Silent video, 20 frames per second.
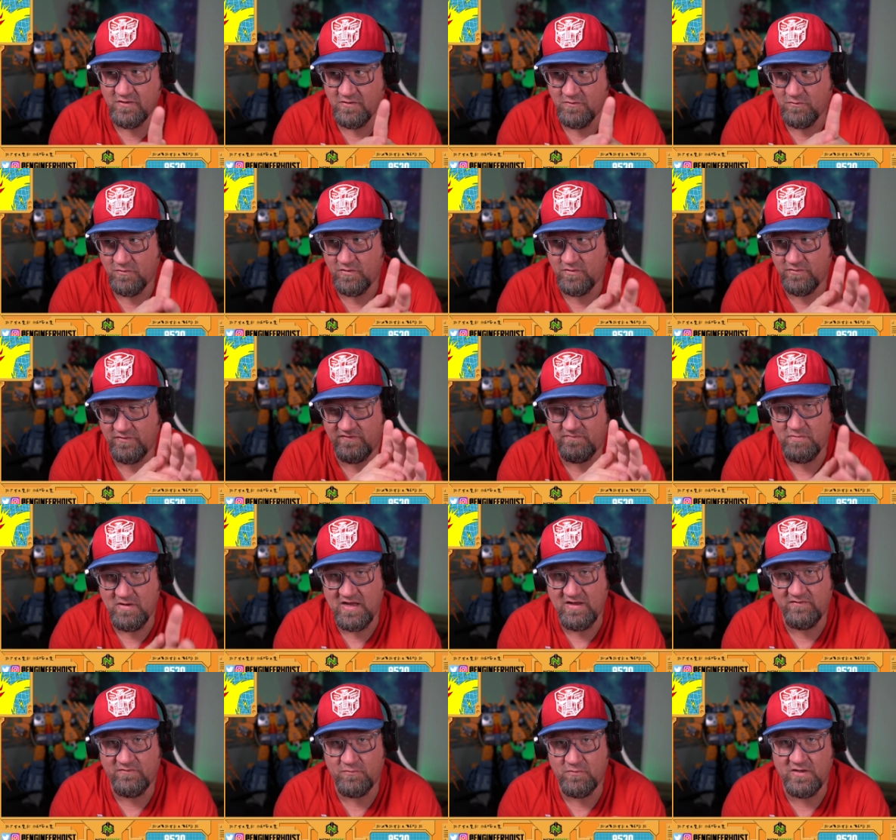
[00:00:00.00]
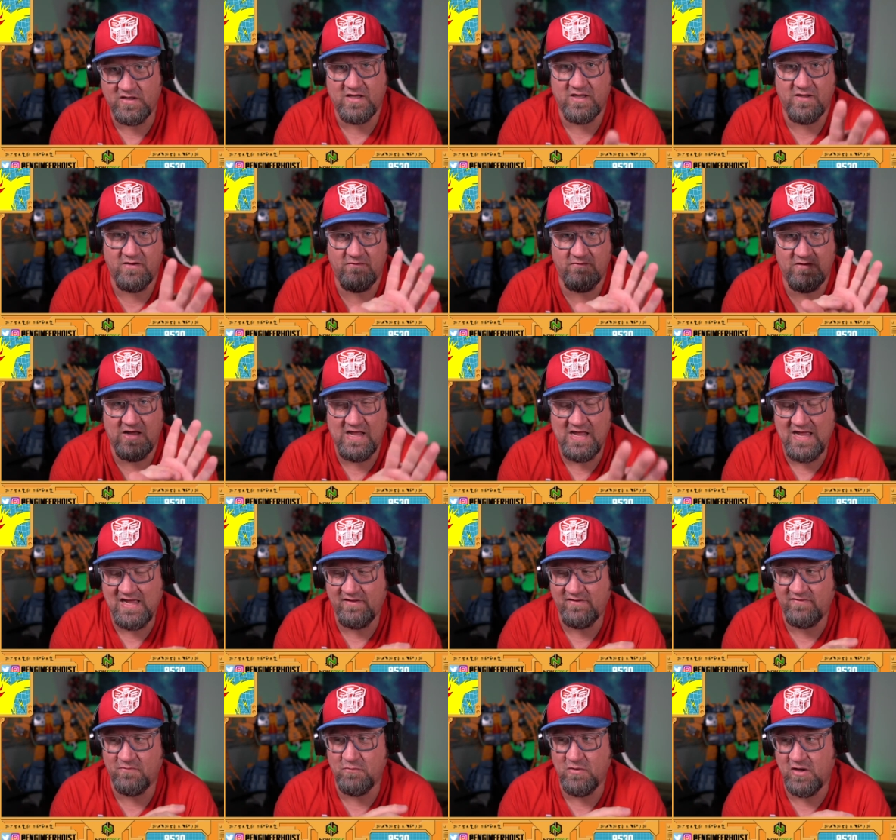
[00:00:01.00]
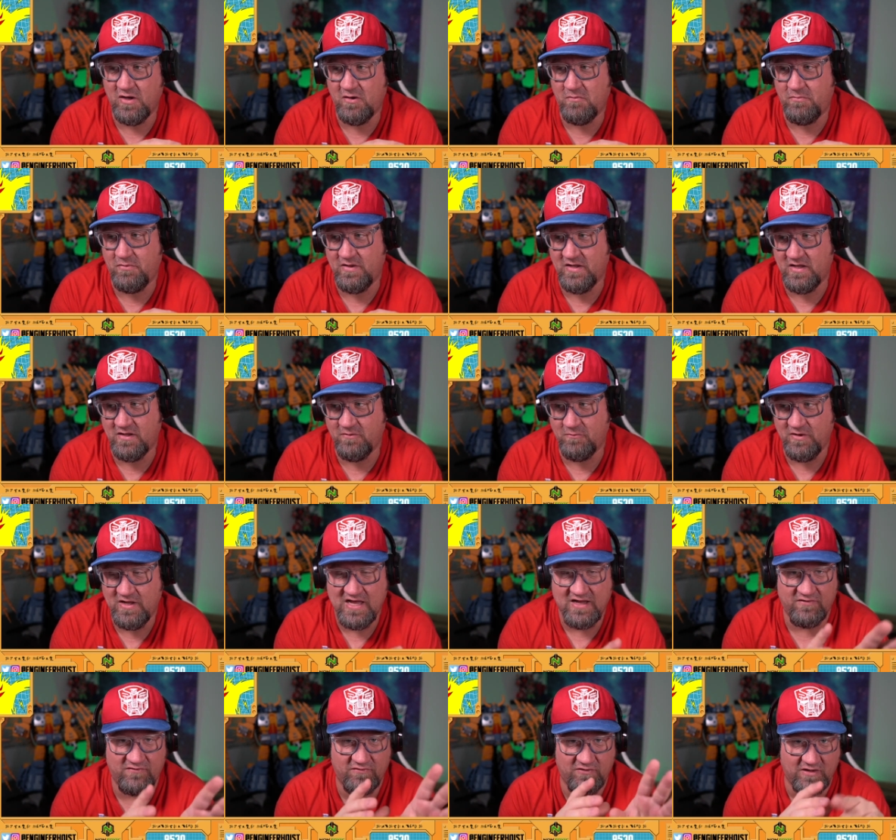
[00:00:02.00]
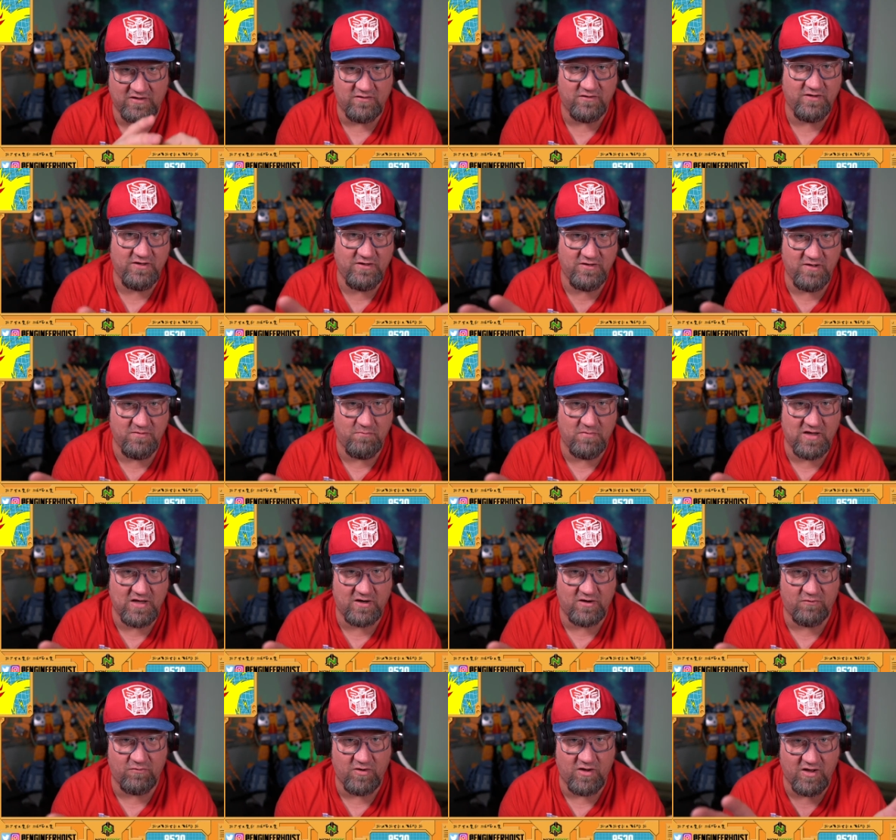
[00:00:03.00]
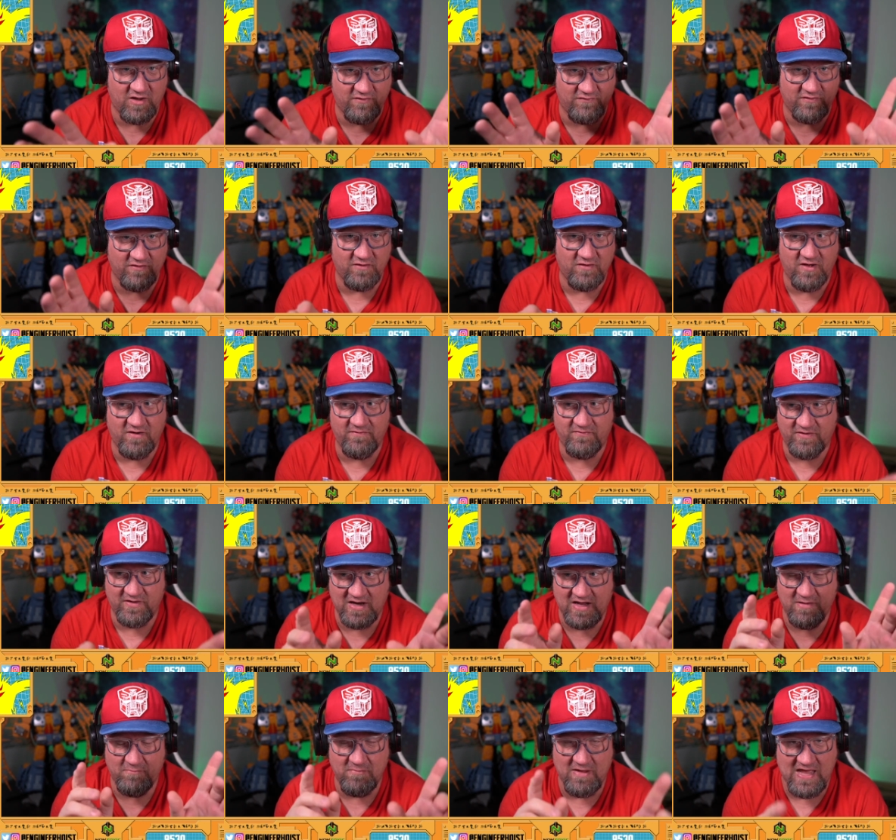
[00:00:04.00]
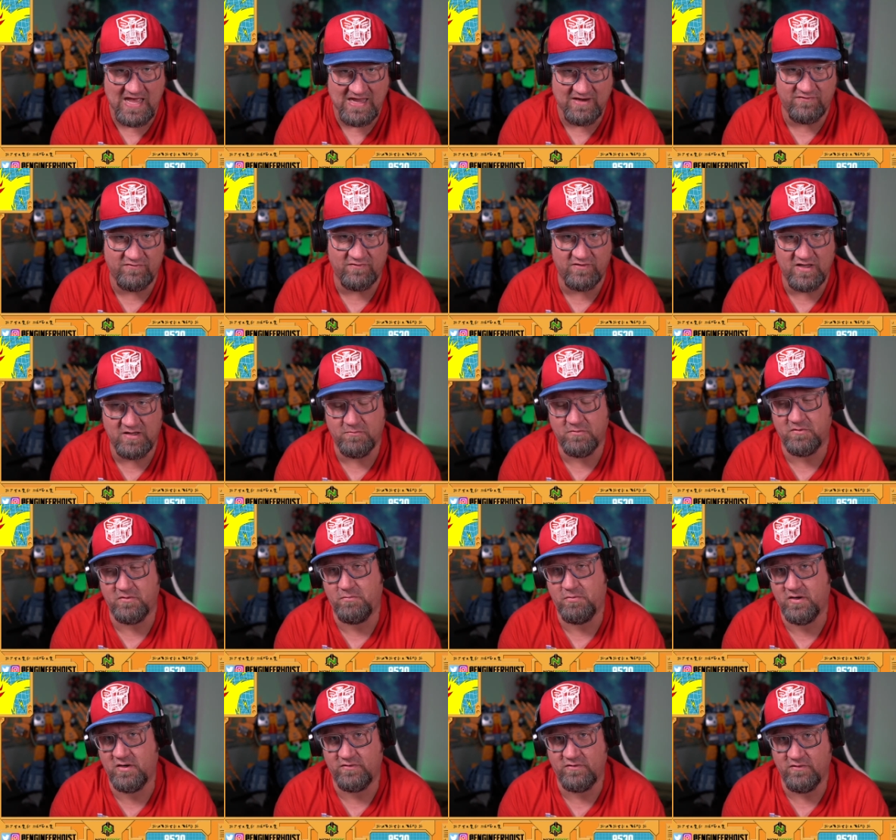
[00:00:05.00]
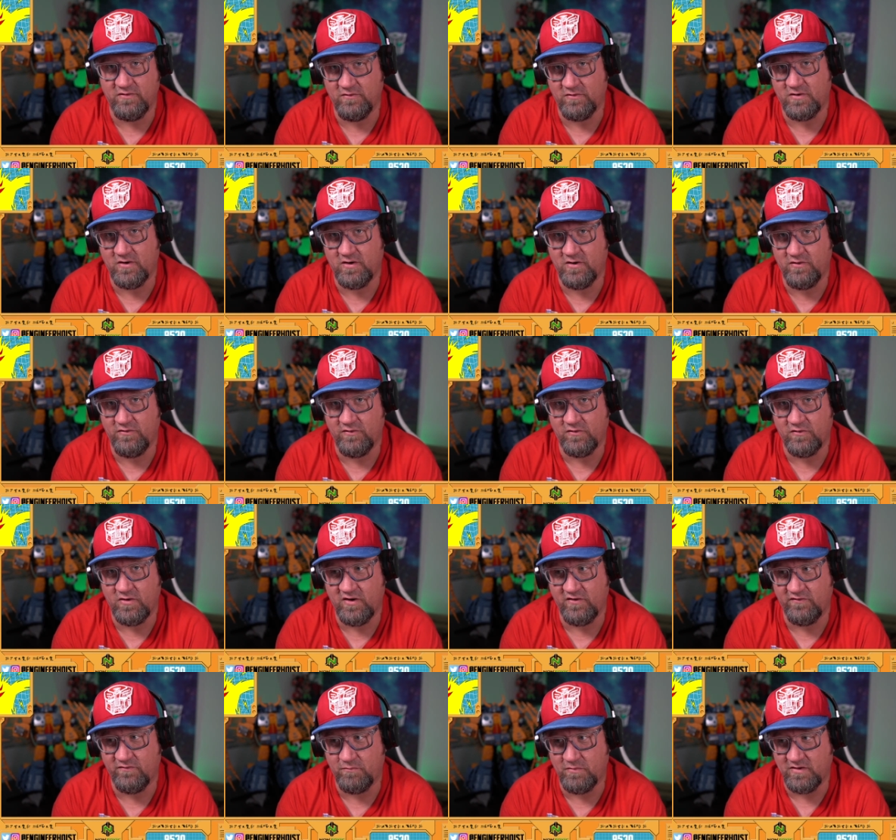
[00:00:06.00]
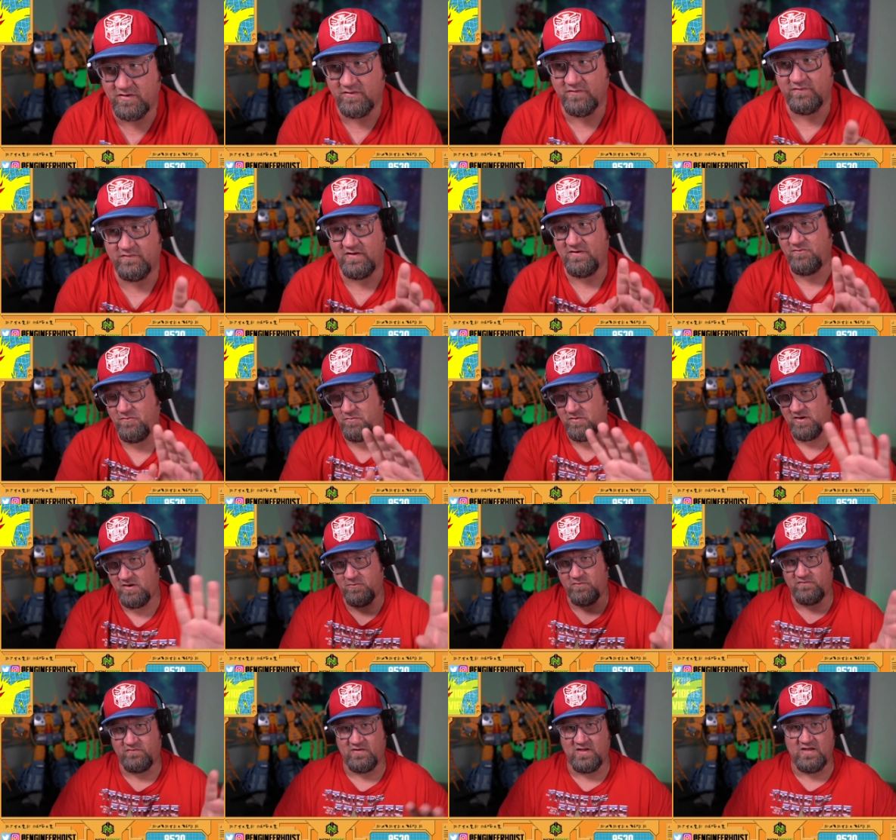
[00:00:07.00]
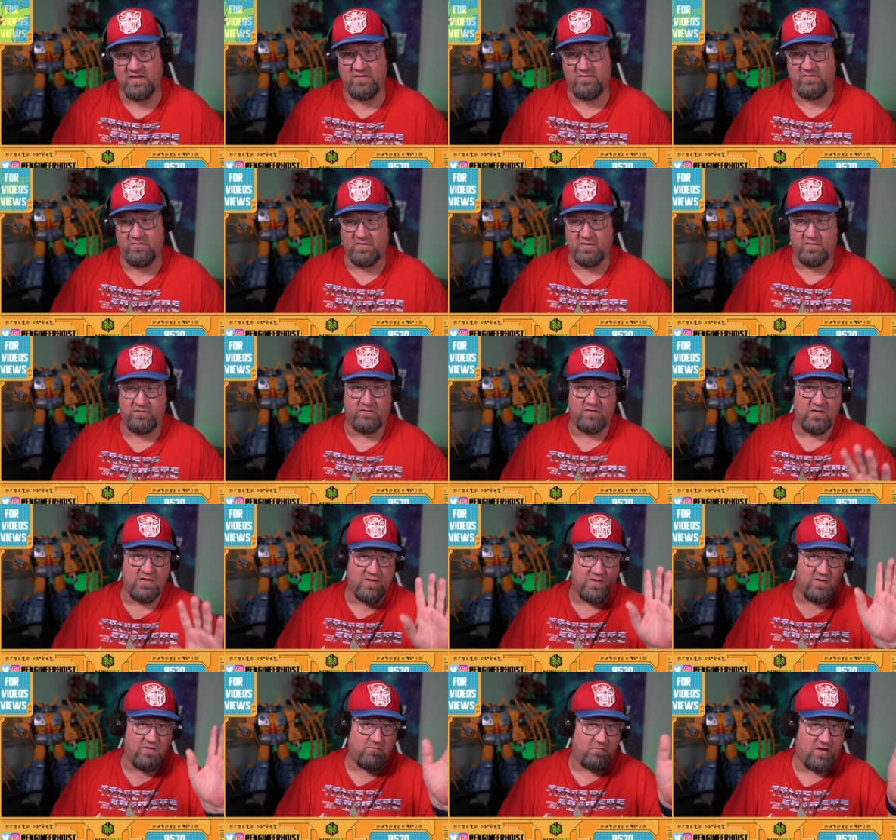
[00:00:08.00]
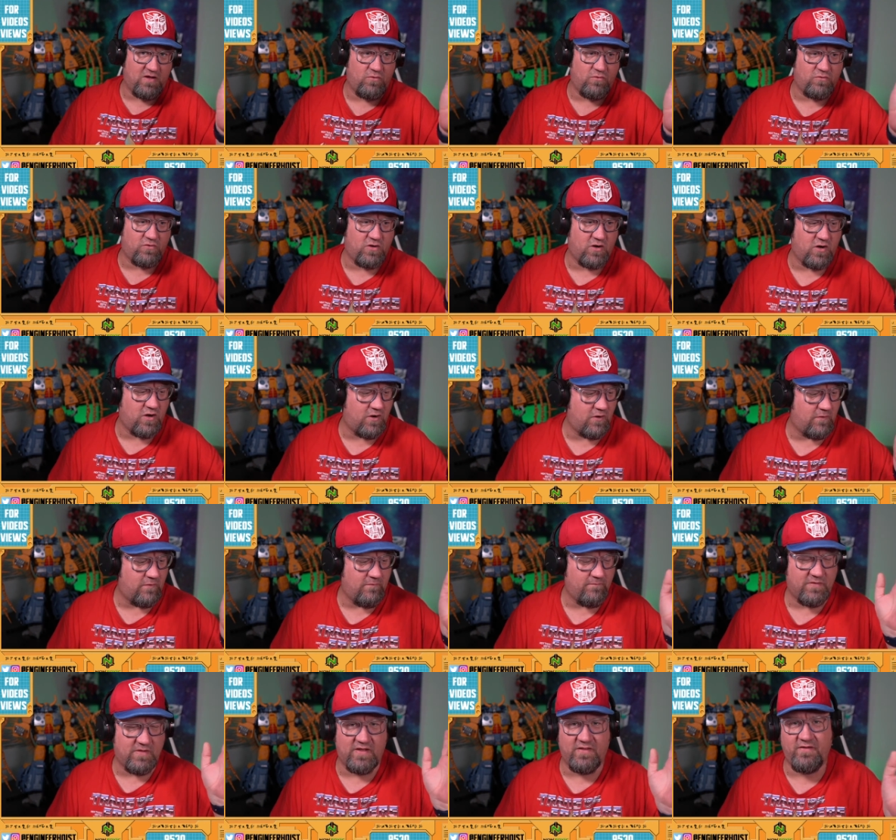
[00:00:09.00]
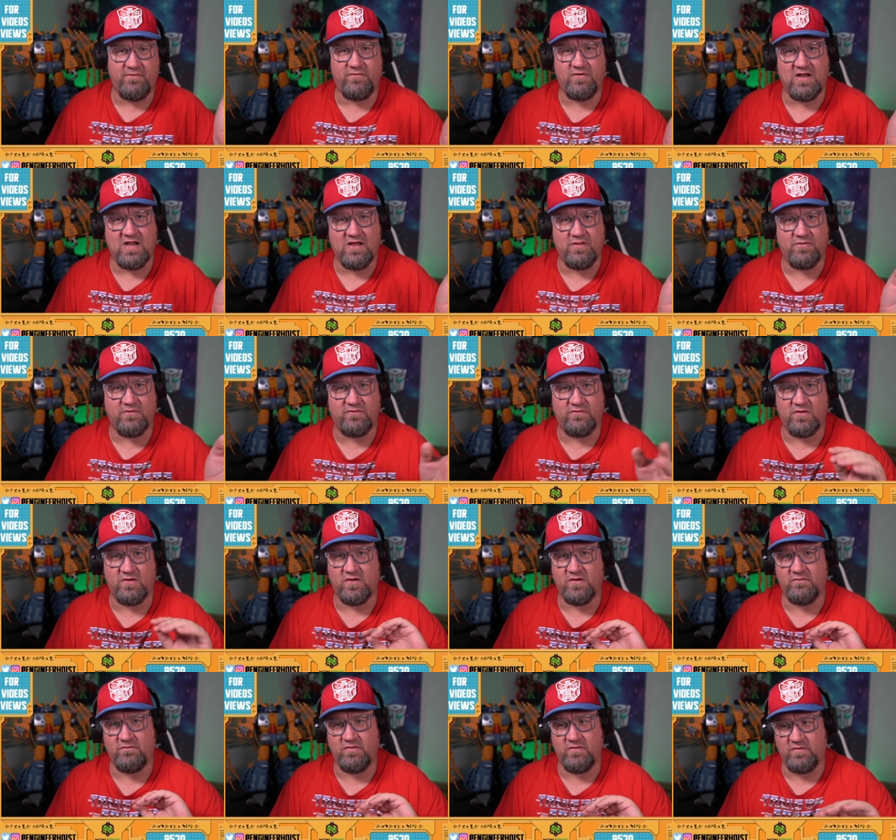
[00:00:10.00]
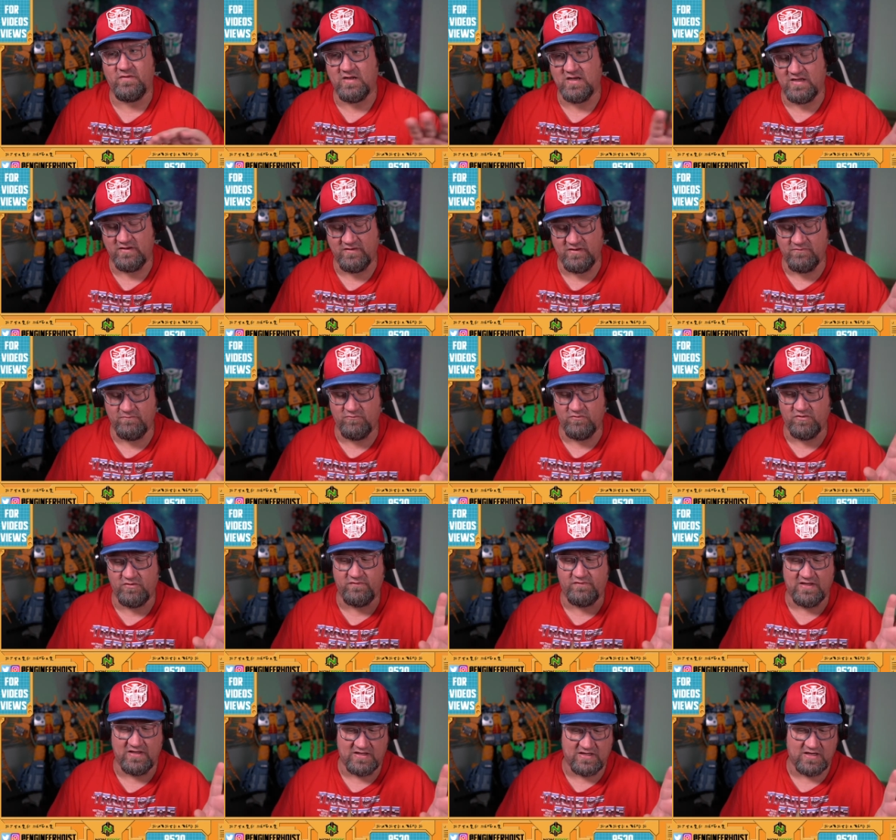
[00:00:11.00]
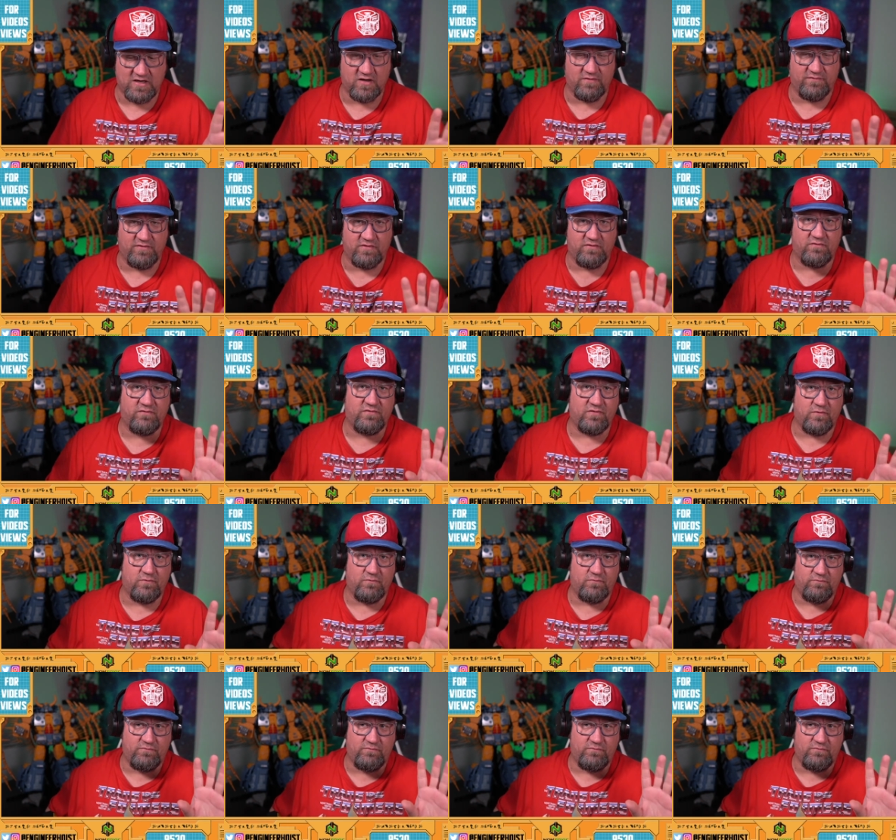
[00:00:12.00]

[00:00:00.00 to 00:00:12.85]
Well, this past weekend, I had some help, and we actually cleaned up my garage enough that I'm actually able to park the new car in the garage, because everybody was saying, because my old car, I left it out in the sun, and I didn't really take care of it, so